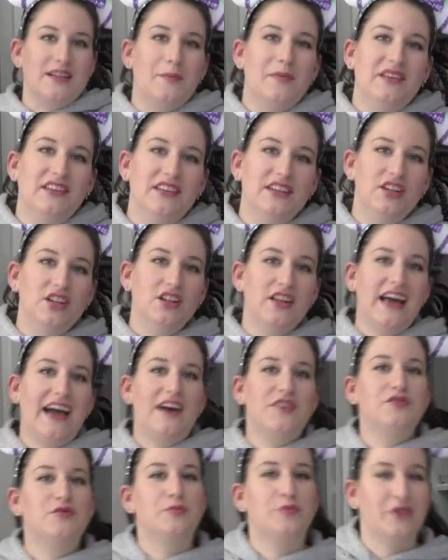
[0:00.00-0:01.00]
I'm a little
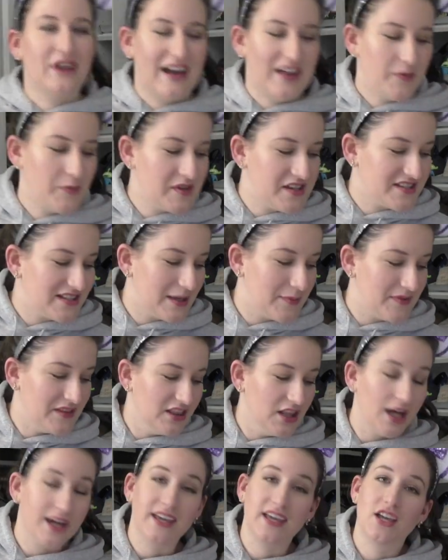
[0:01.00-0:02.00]
out of breath because I've
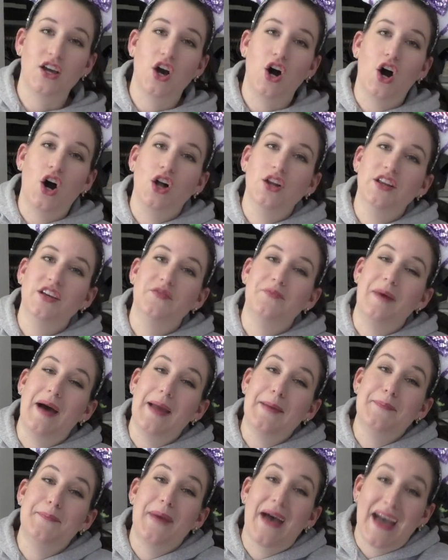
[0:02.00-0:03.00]
been lugging all of
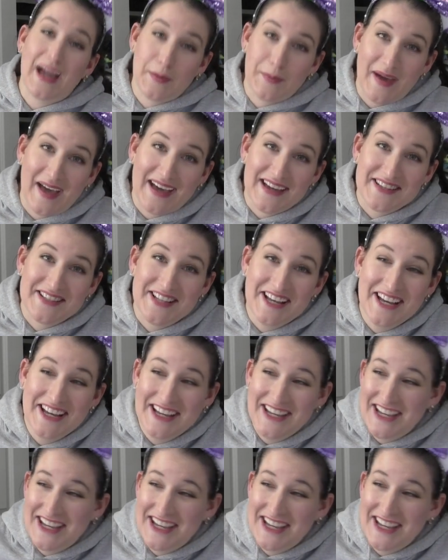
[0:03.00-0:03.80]
my backpacks